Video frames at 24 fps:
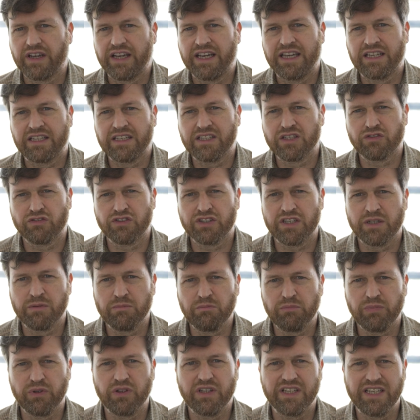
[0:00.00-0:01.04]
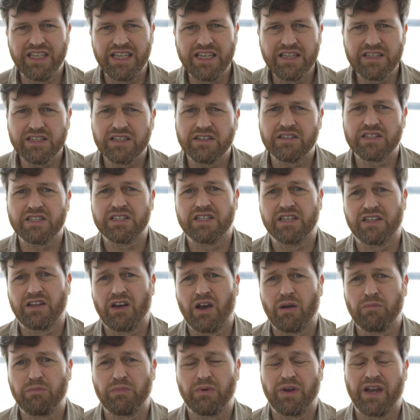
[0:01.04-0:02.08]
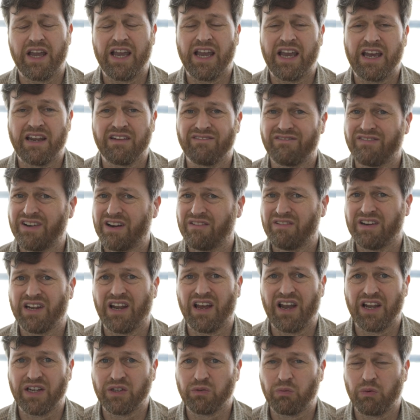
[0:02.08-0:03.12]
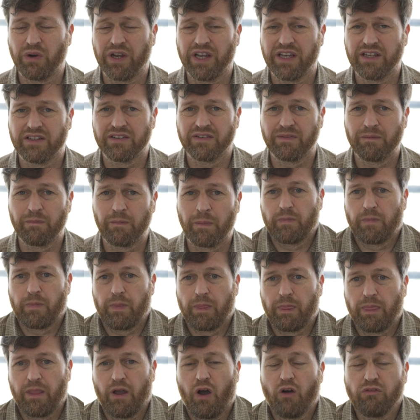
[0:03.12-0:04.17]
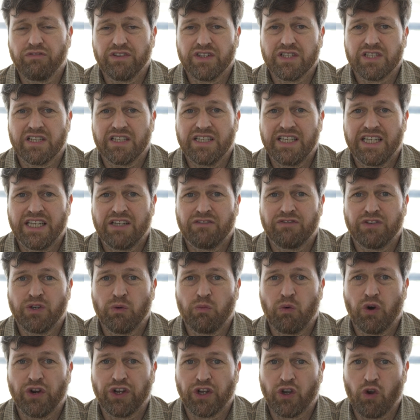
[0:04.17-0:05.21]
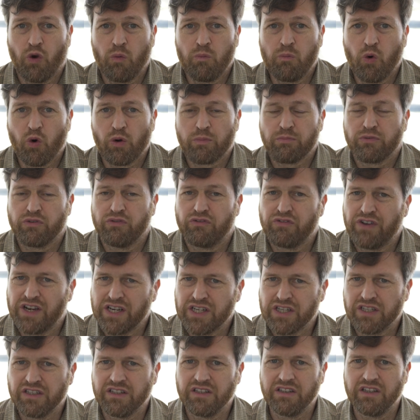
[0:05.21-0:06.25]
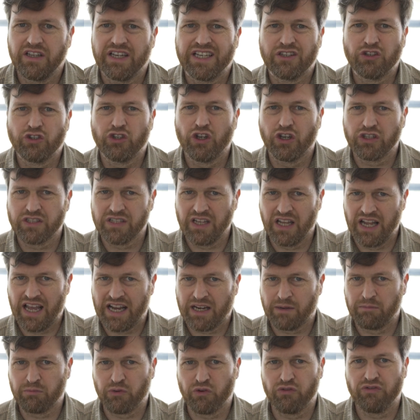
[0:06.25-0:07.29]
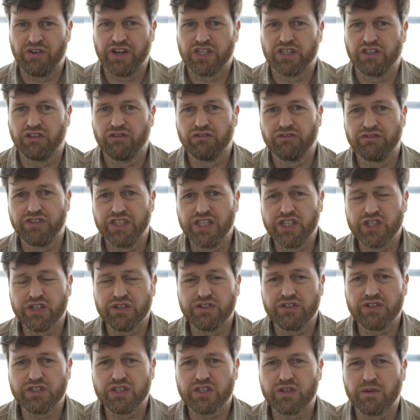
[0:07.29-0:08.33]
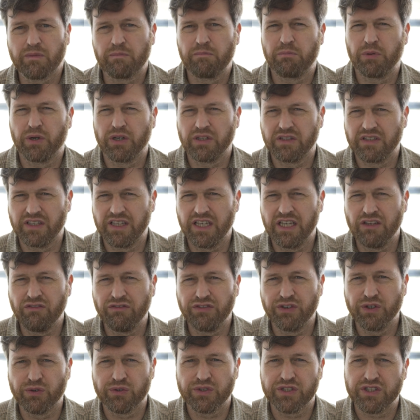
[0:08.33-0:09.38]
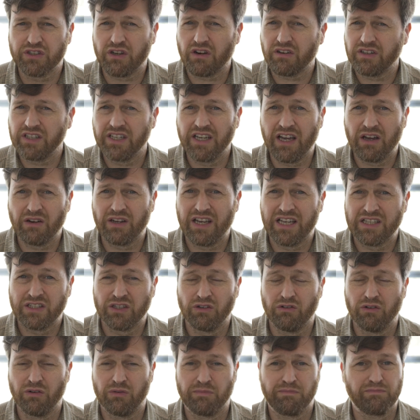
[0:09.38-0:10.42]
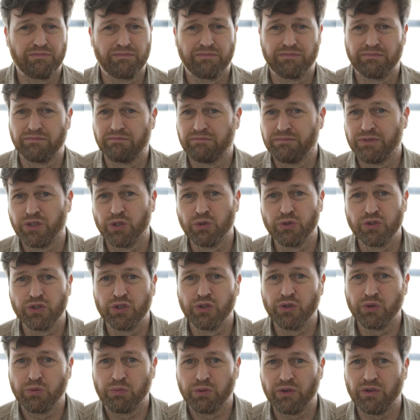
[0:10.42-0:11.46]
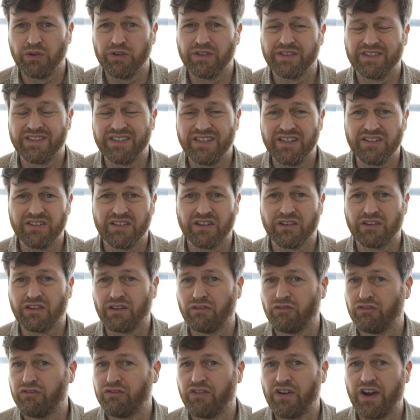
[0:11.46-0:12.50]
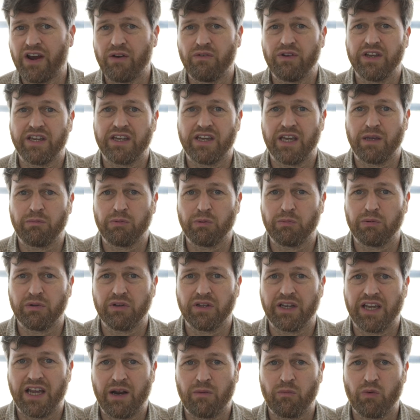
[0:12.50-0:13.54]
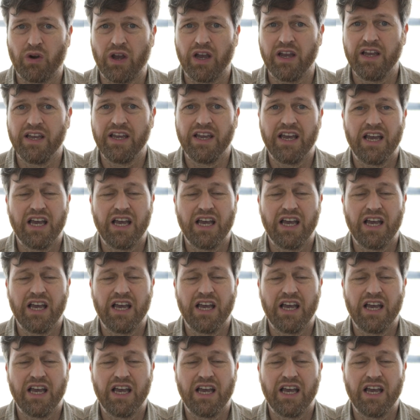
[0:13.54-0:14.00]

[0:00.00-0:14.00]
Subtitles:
It is simple, easy to set up, and very lightweight. Obviously, if you want to go more professional, it does lack professional features, but if you're starting out as a YouTuber, this is a very capable camera.